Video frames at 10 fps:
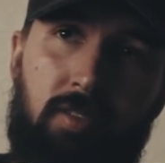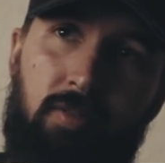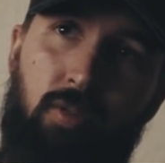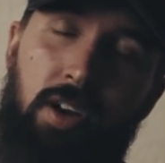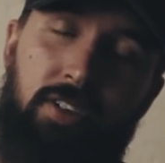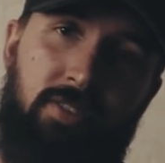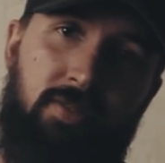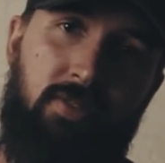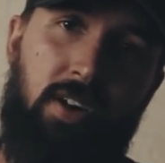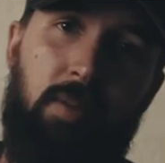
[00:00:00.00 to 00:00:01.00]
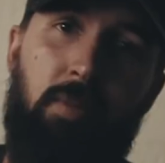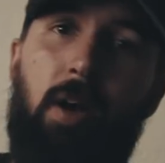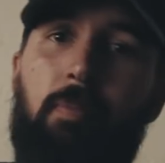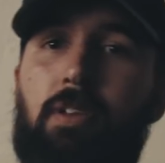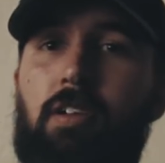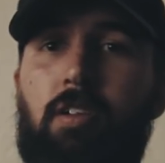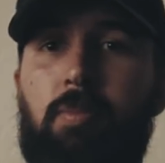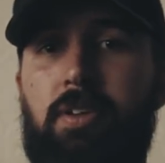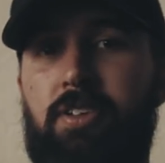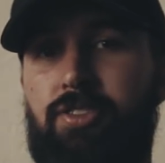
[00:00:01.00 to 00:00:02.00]
If I've raised the frame up a little
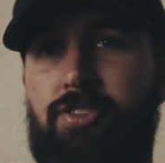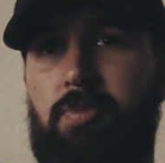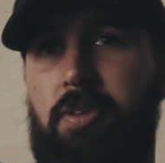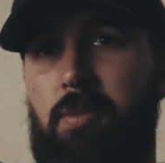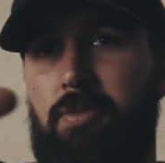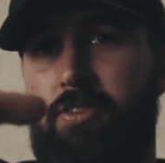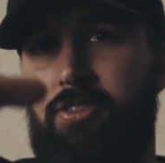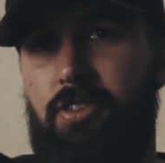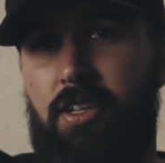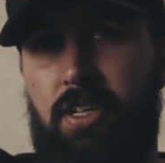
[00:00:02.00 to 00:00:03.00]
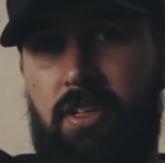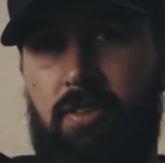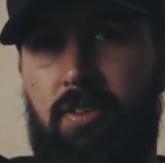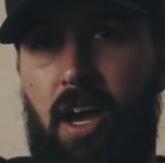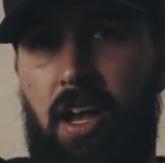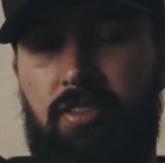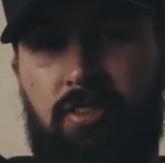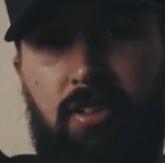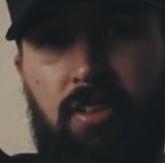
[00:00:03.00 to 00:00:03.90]
bit, you should be able to see it nice and